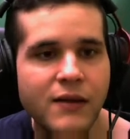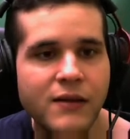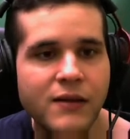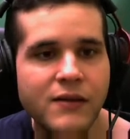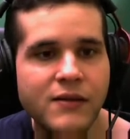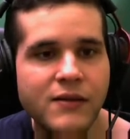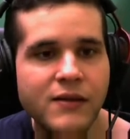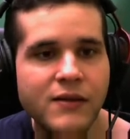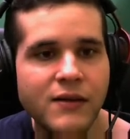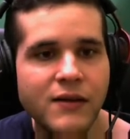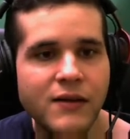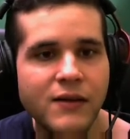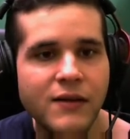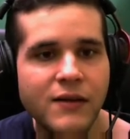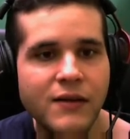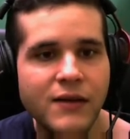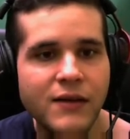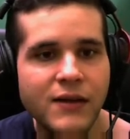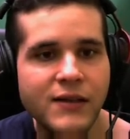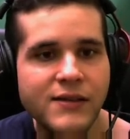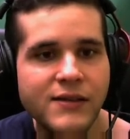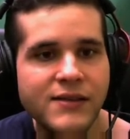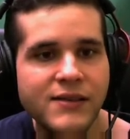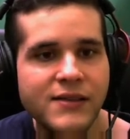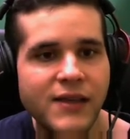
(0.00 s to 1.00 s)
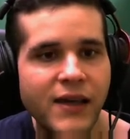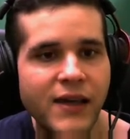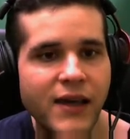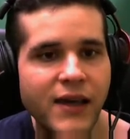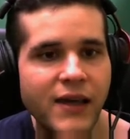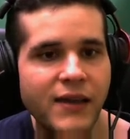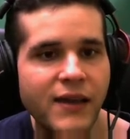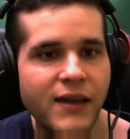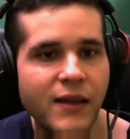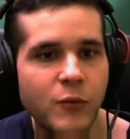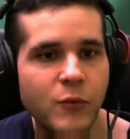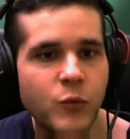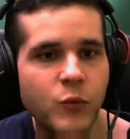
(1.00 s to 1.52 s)
so let's say
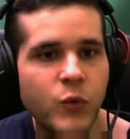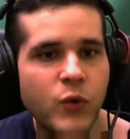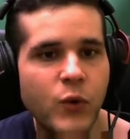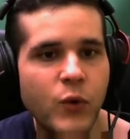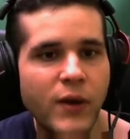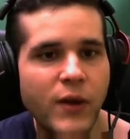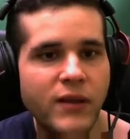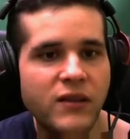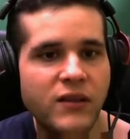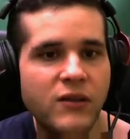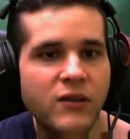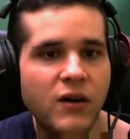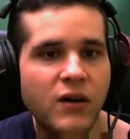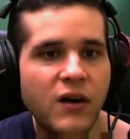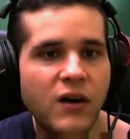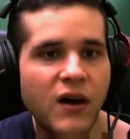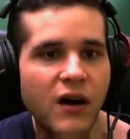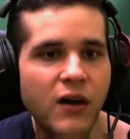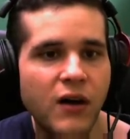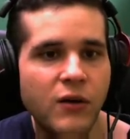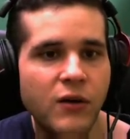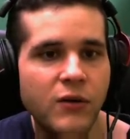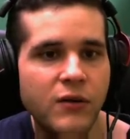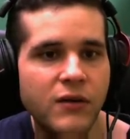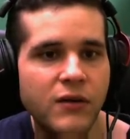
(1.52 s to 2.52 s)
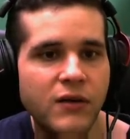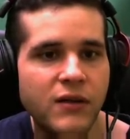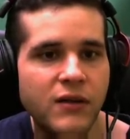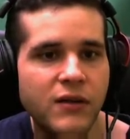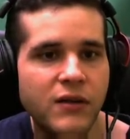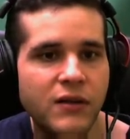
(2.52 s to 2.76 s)
that we want to count